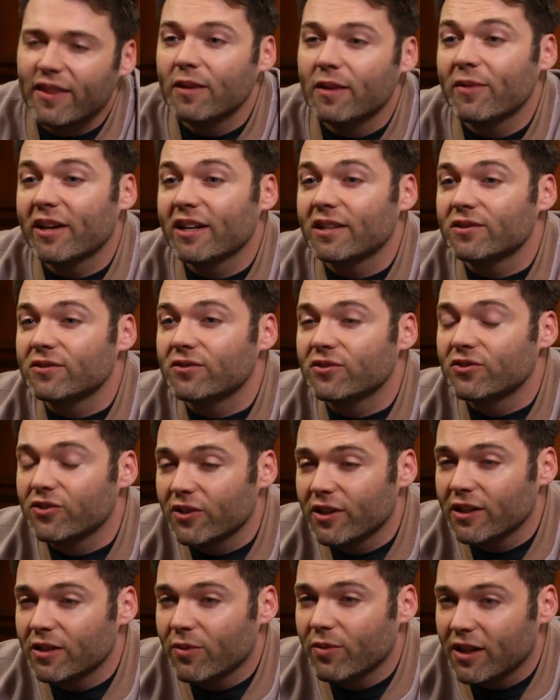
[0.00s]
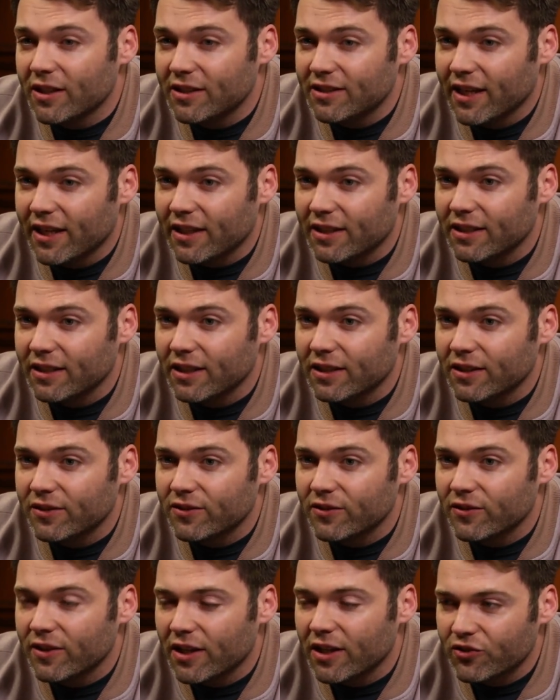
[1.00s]
they met at Zurich Polytechnic,
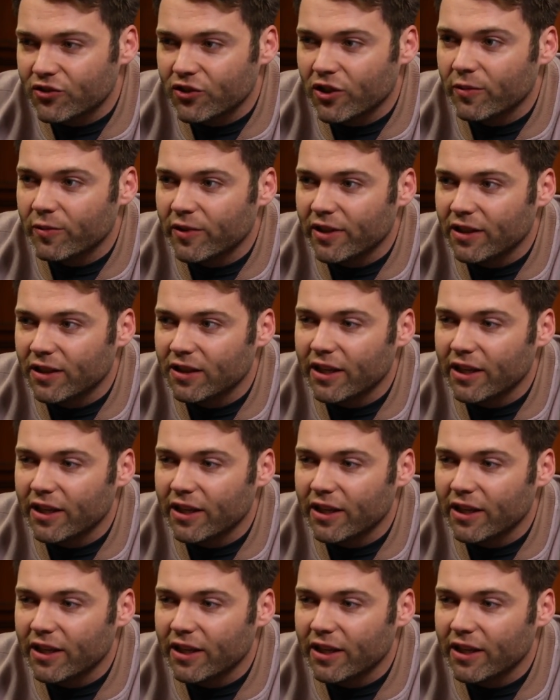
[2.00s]
so not Germany.